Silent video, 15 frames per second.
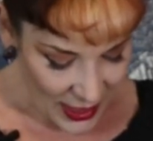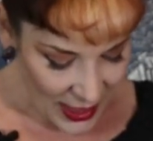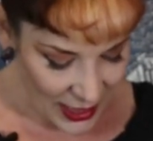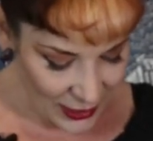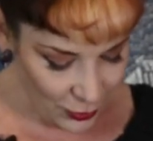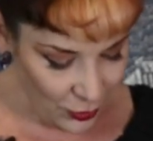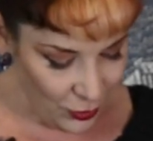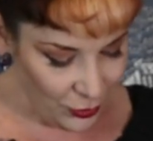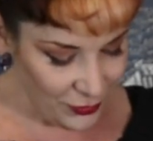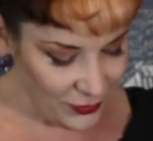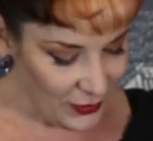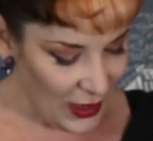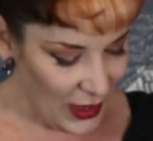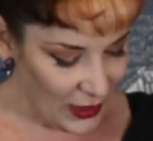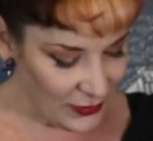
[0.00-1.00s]
And it
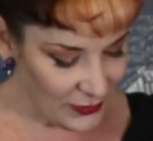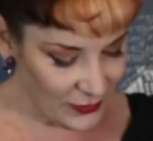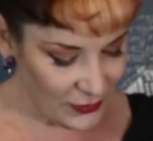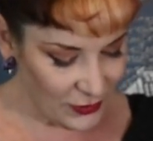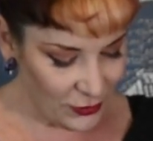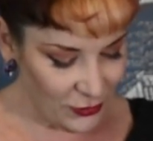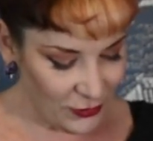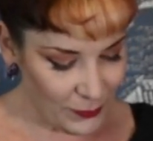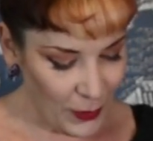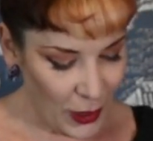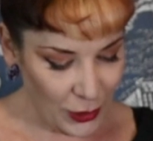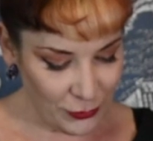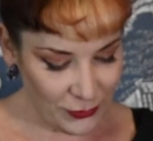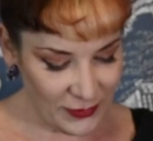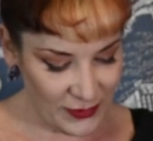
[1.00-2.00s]
also has 2
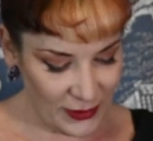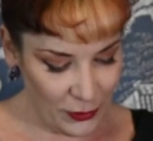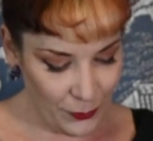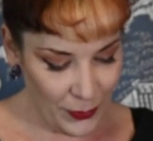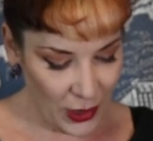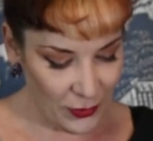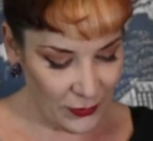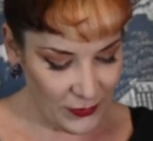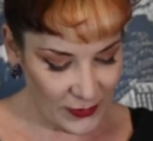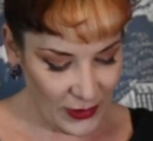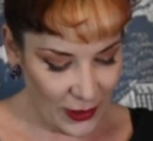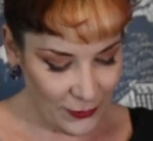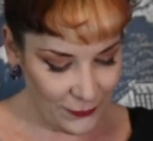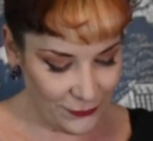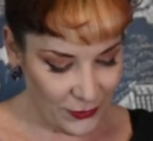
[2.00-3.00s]
spiral steel bones
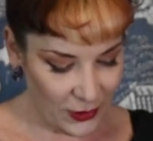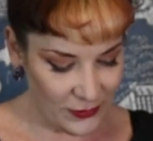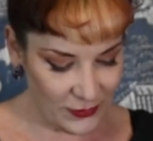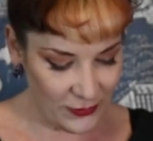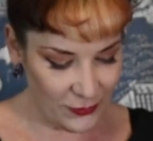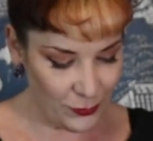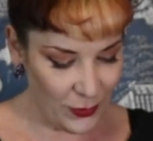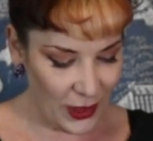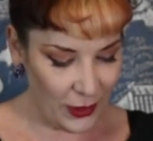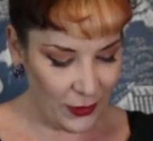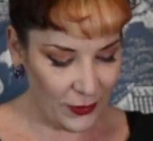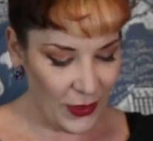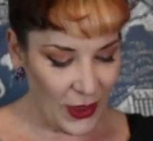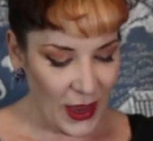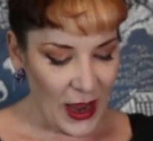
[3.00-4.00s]
at the front as
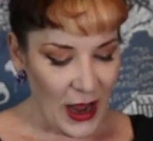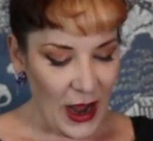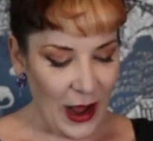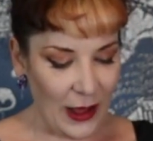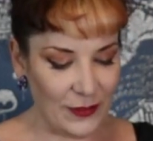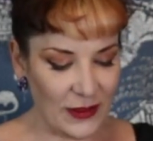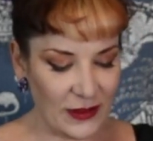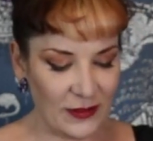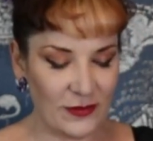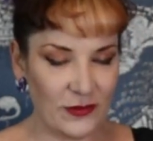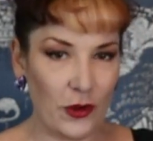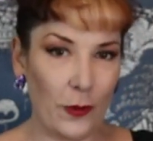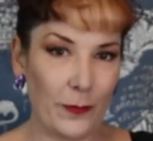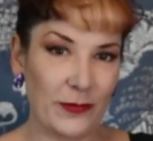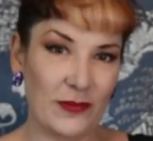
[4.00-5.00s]
well, and this
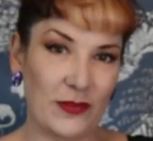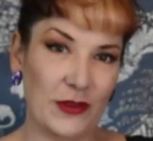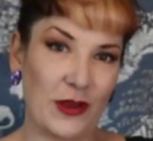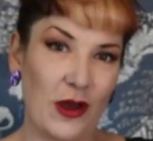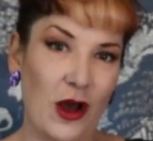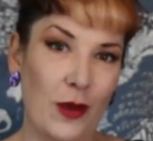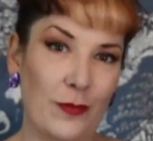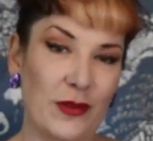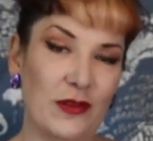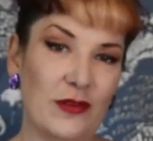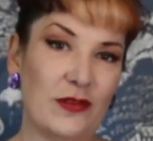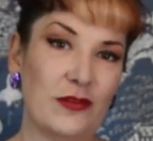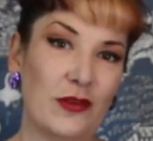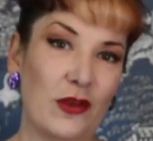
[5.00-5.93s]
stops the garment